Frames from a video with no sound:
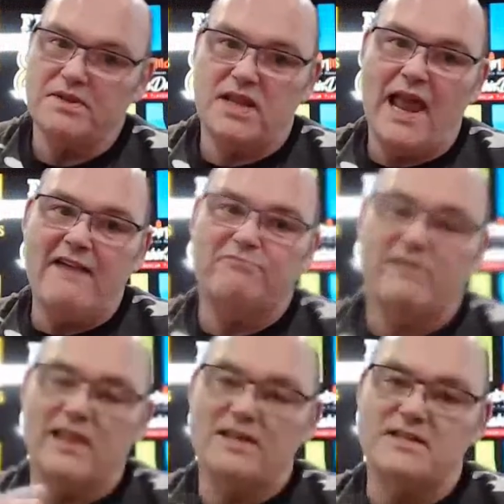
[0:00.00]
It's Life with
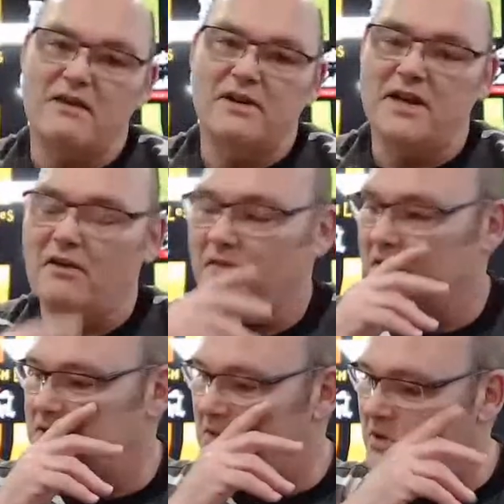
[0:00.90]
Les now, isn't it, on
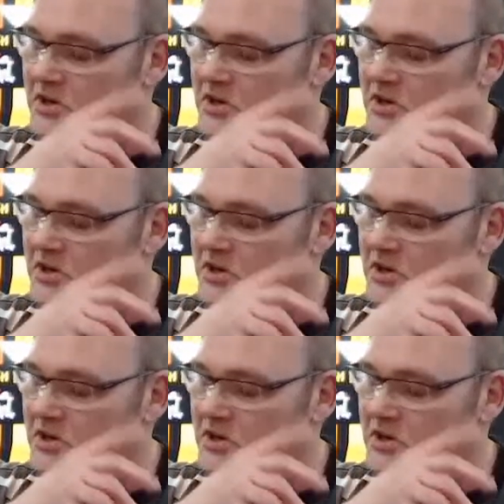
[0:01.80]
this?